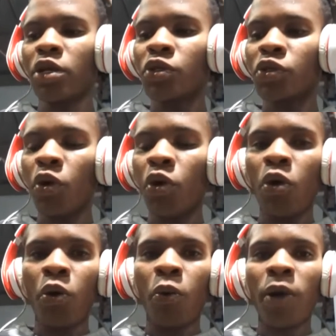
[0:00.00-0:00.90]

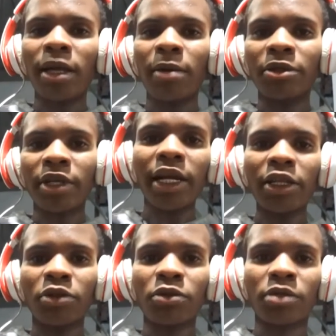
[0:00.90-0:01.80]
So what I'm
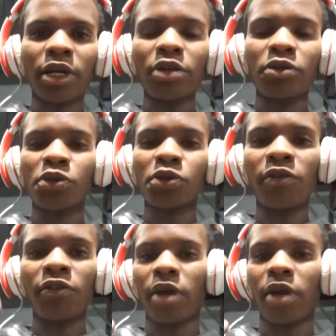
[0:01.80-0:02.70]
trying to
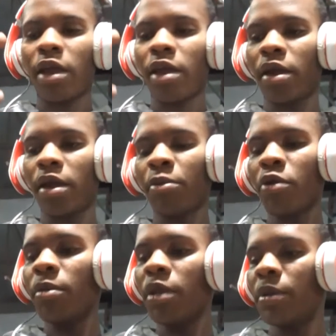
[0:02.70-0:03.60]
solve a
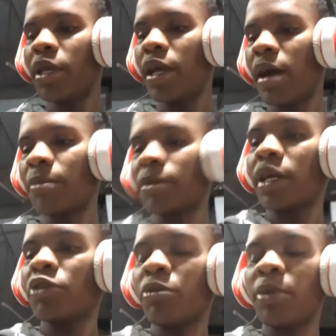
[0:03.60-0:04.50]
problem here, I'm
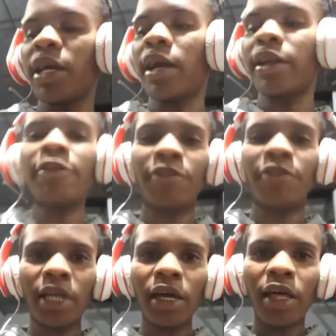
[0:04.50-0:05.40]
trying to make an
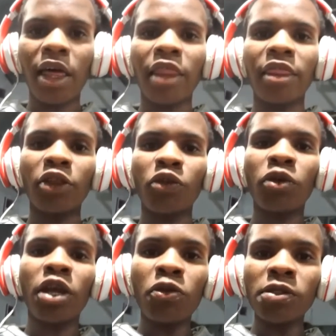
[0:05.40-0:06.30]
inverter that you
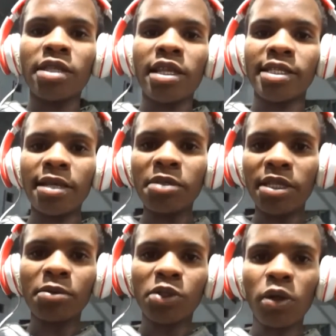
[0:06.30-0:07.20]
can use the
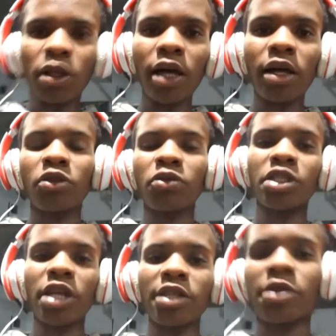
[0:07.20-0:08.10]
same solar to
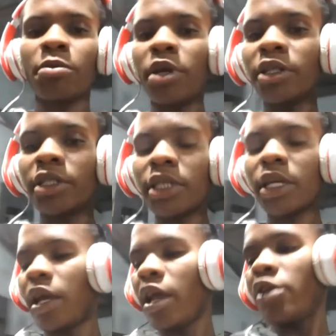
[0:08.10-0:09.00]
charge a battery
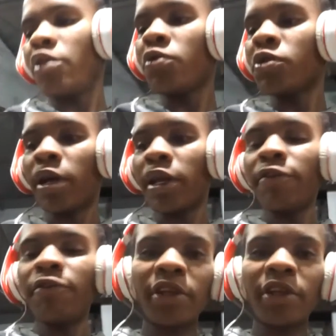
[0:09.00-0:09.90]
and use my
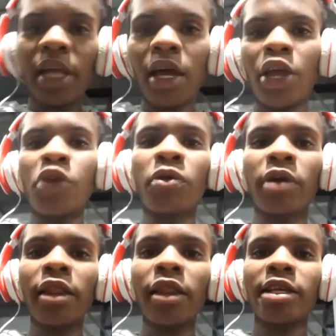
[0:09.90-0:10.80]
inverter. You
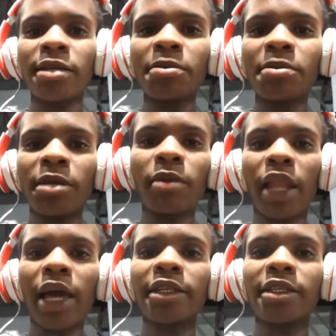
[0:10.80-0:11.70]
run the same
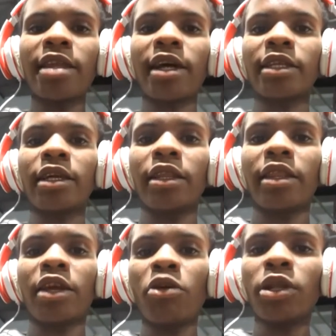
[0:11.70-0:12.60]
light that
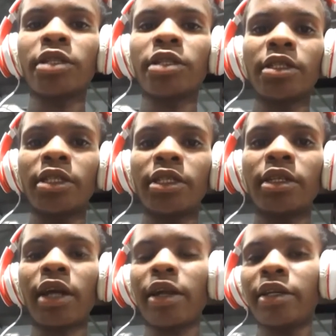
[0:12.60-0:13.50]
the normal electricity
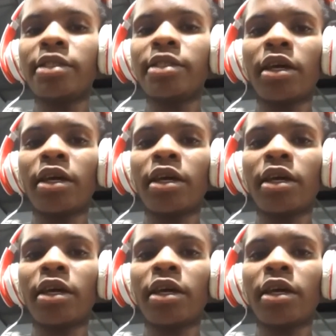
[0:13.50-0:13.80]
run it,